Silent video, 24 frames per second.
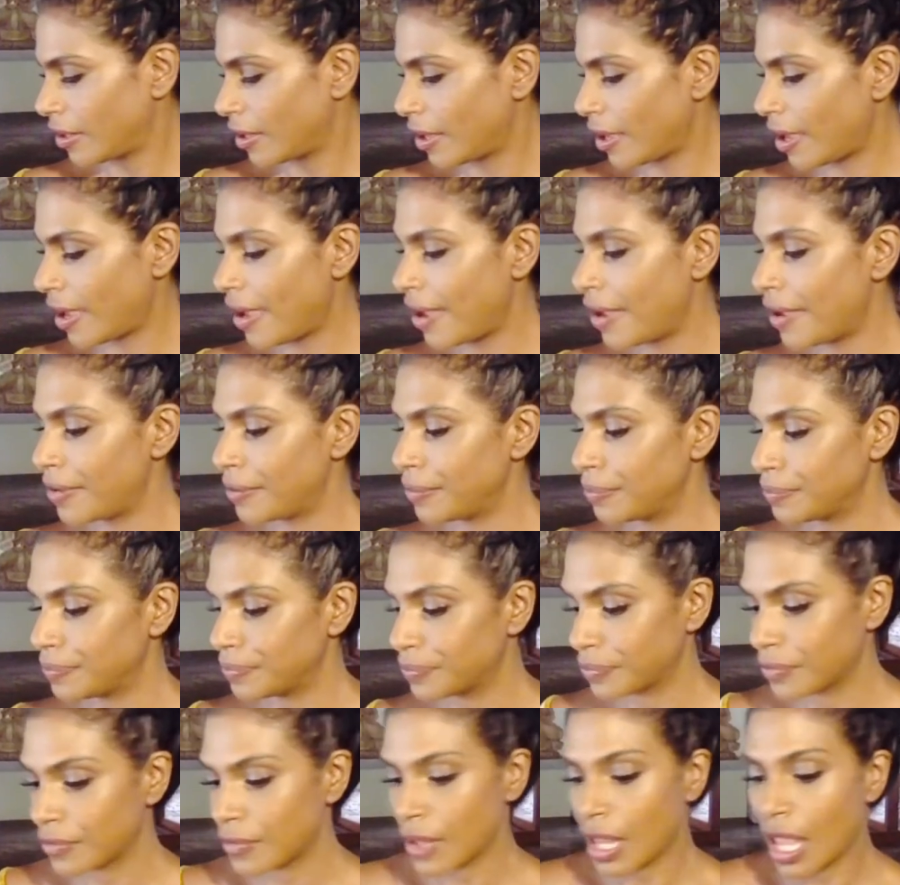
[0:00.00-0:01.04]
There.
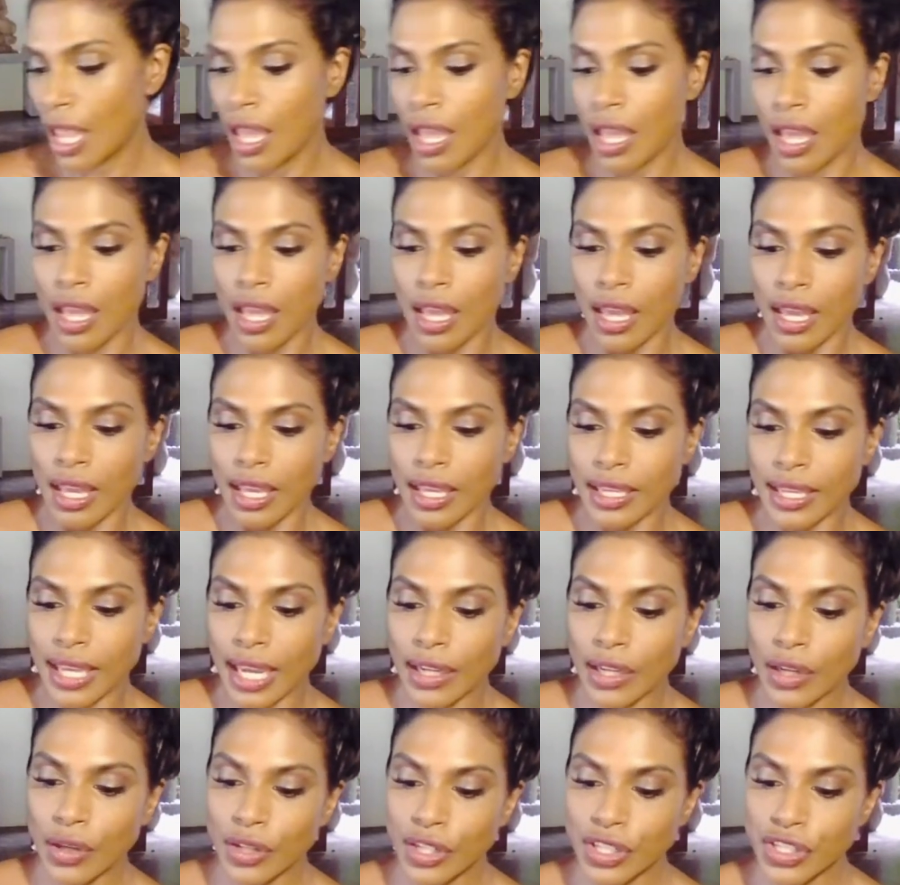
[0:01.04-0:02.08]

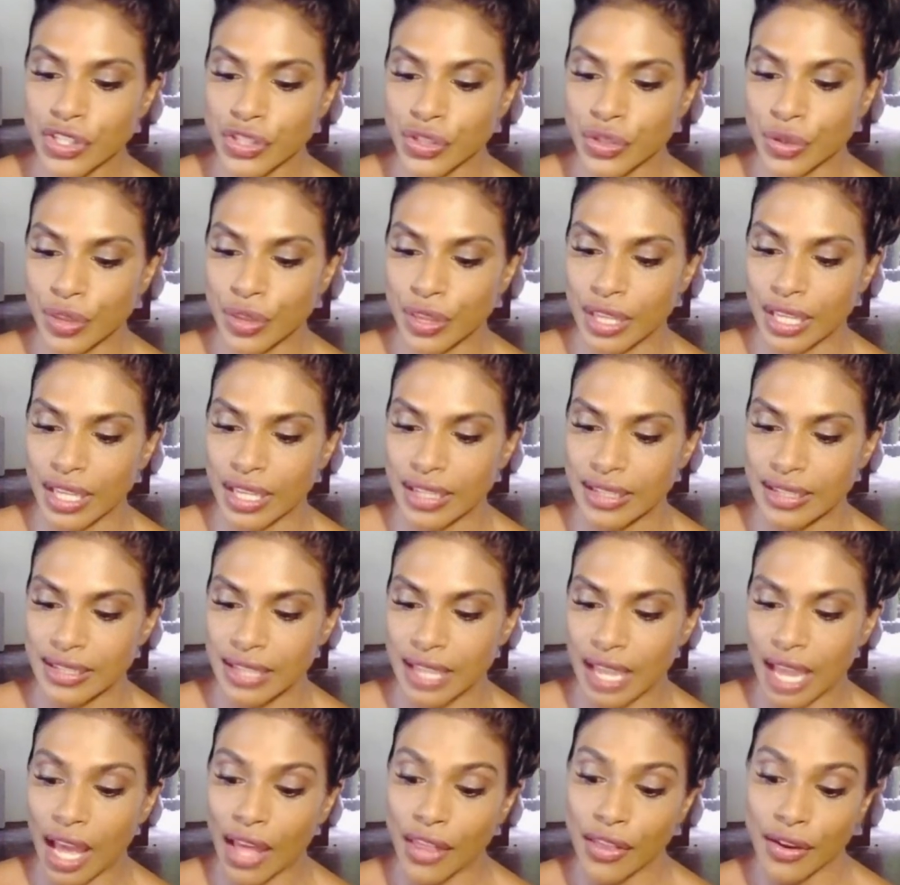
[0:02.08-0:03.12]
Gecko could do things
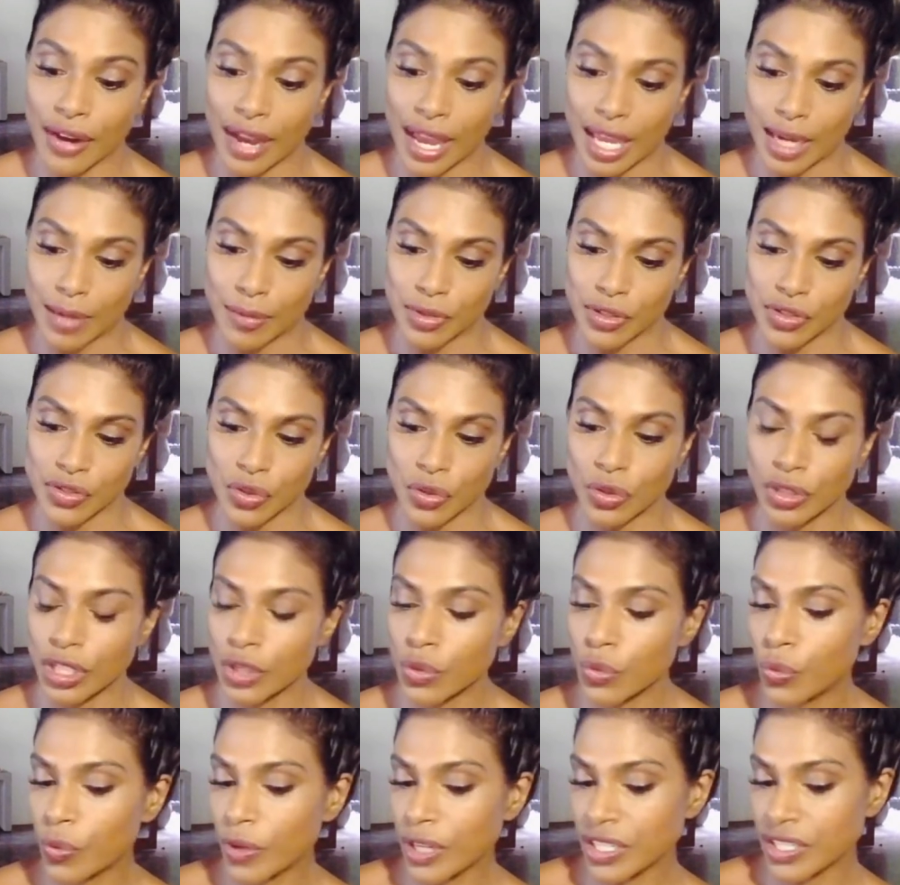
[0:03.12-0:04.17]
other animals only
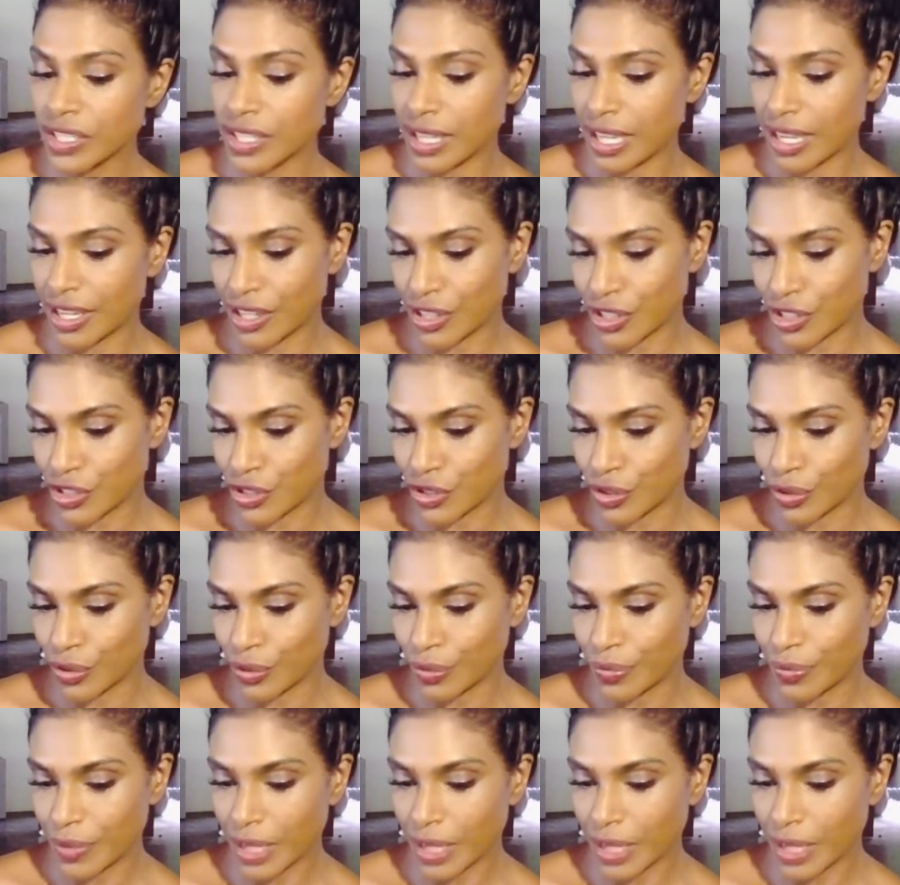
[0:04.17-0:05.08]
wish they could do.